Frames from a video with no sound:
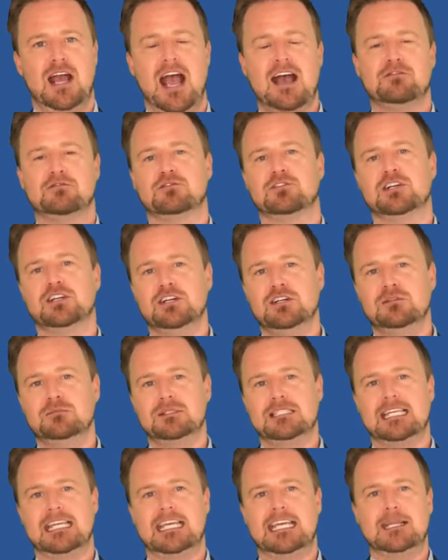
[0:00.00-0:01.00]
after an
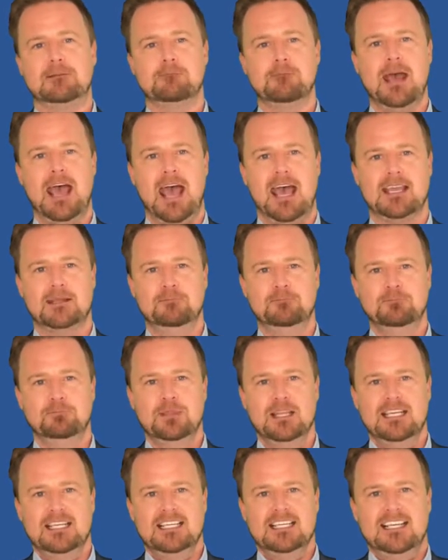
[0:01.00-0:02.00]
uptick in May.
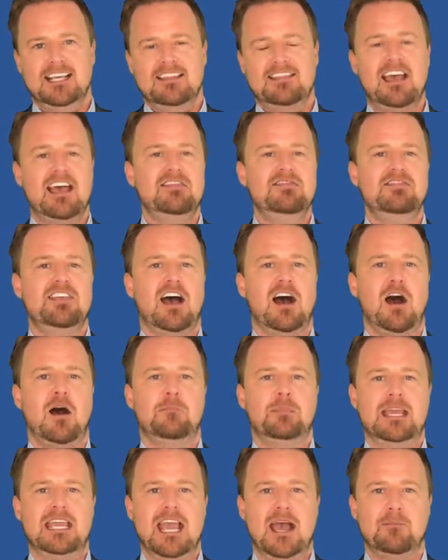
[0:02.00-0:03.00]
Then there
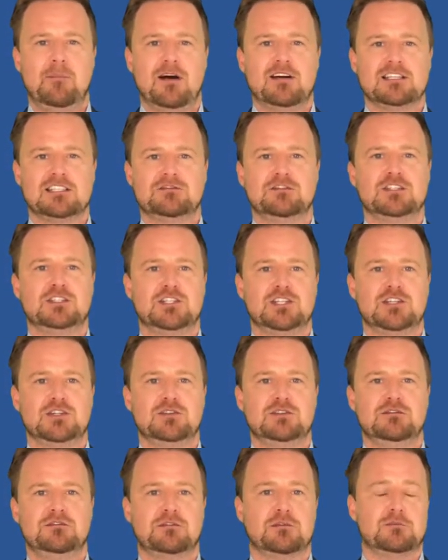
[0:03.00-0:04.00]
are PMIs for
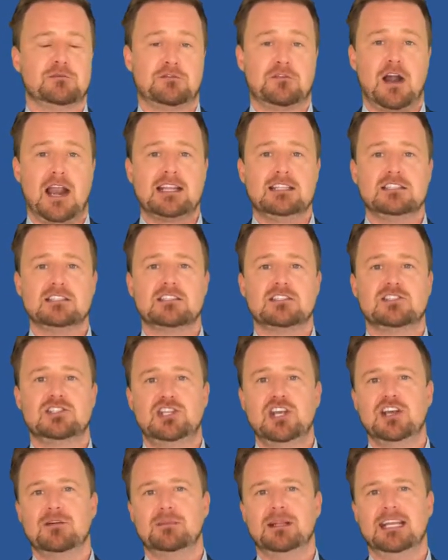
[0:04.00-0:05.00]
June from France,
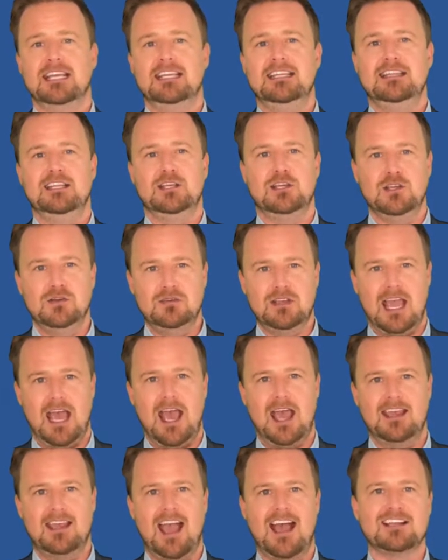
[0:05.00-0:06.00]
Germany, the
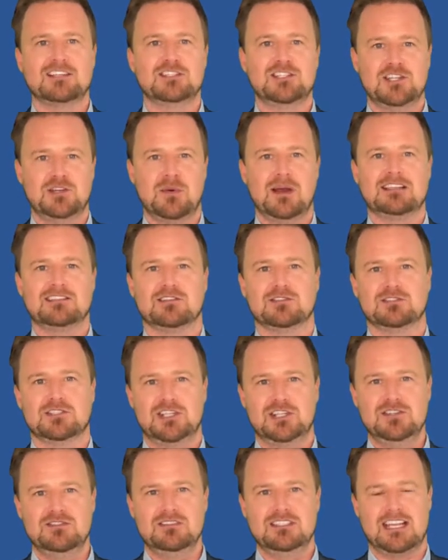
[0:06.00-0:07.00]
UK and US on
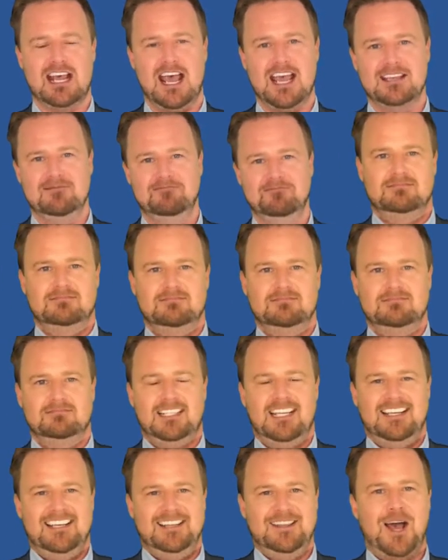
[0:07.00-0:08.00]
Tuesday.
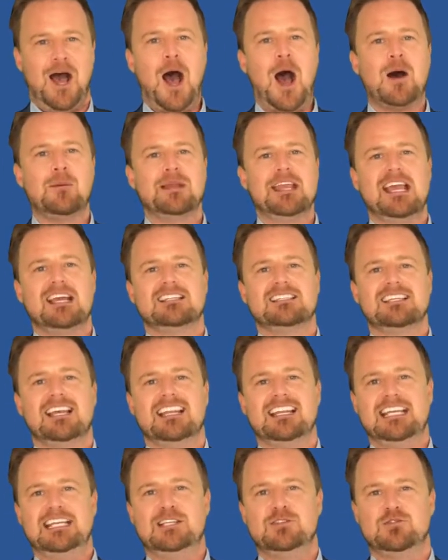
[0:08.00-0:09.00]
The
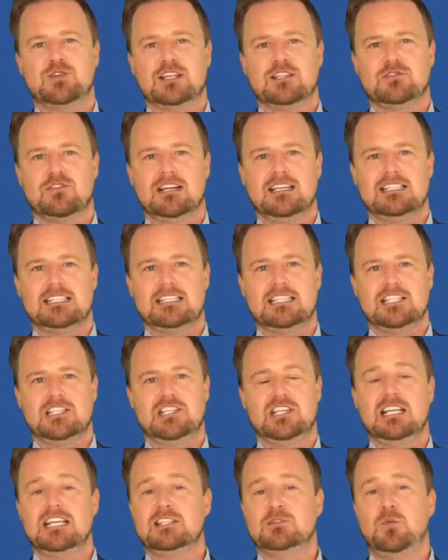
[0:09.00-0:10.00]
RBNZ interest rate
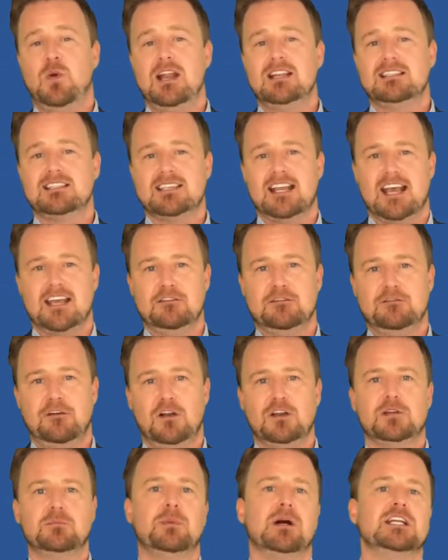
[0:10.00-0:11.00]
decision is Wednesday,
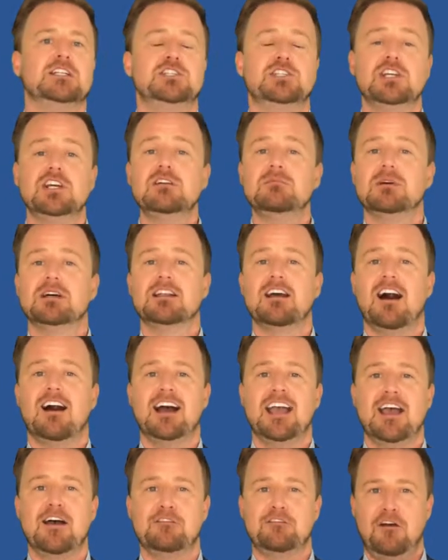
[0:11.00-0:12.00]
followed by German
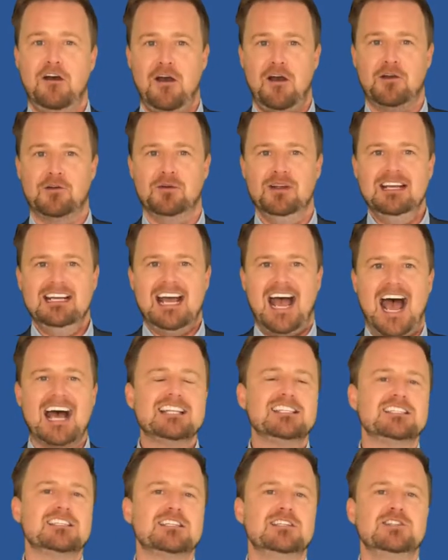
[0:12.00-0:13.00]
IFO
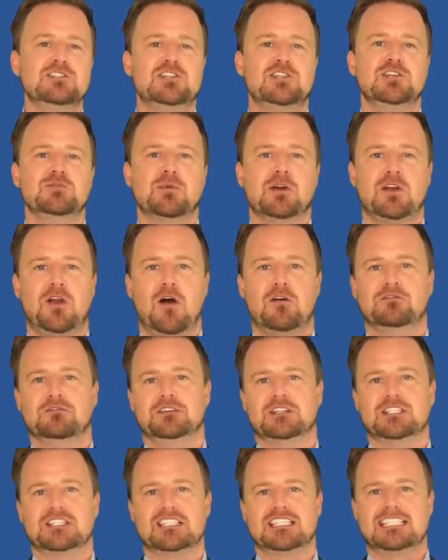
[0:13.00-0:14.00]
and consumer
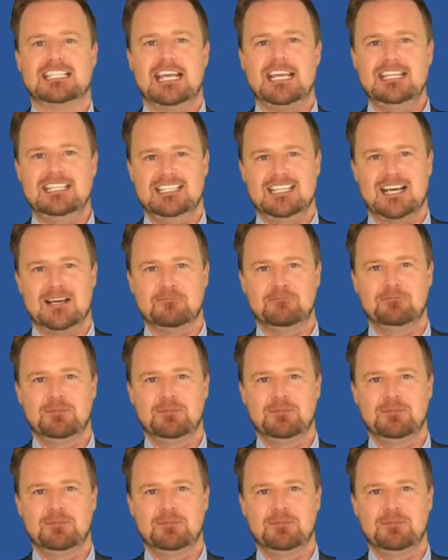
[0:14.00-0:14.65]
confidence data,